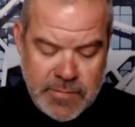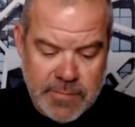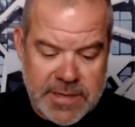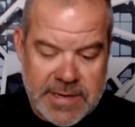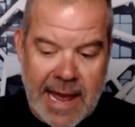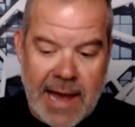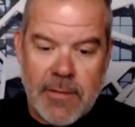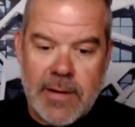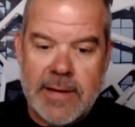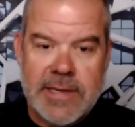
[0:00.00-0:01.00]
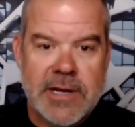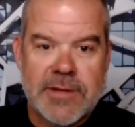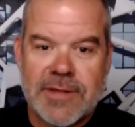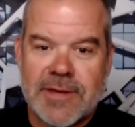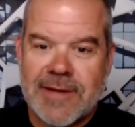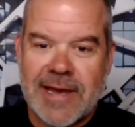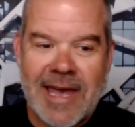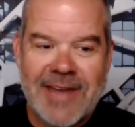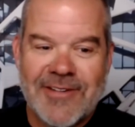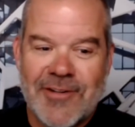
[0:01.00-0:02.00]
but now you know the, the
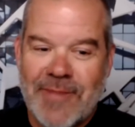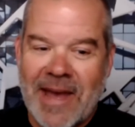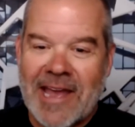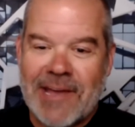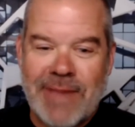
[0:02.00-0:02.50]
again Nubank